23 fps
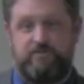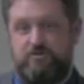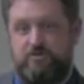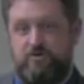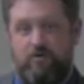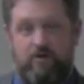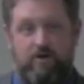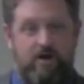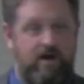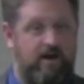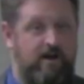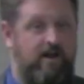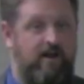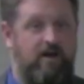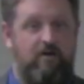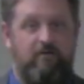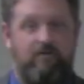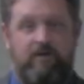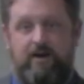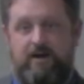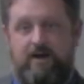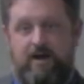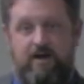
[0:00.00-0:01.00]
what's going on in
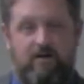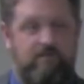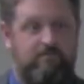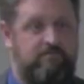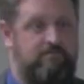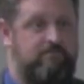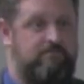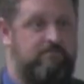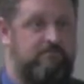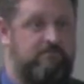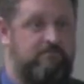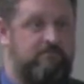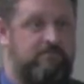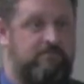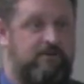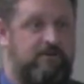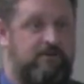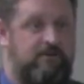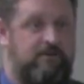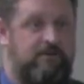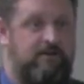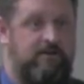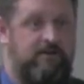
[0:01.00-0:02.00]
hell right now.
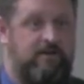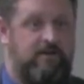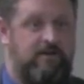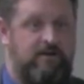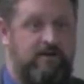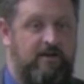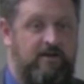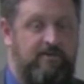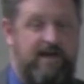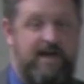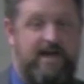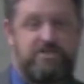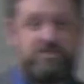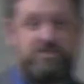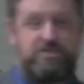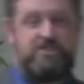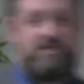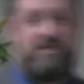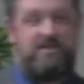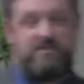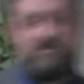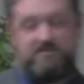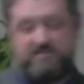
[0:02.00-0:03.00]
And that
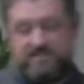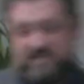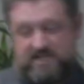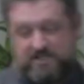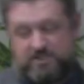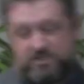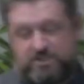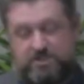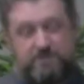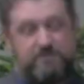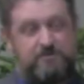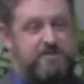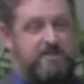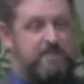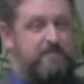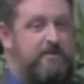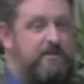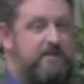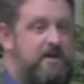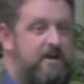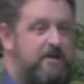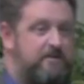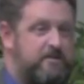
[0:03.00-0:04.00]
should send chills
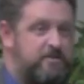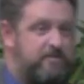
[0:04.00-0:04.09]
up and down your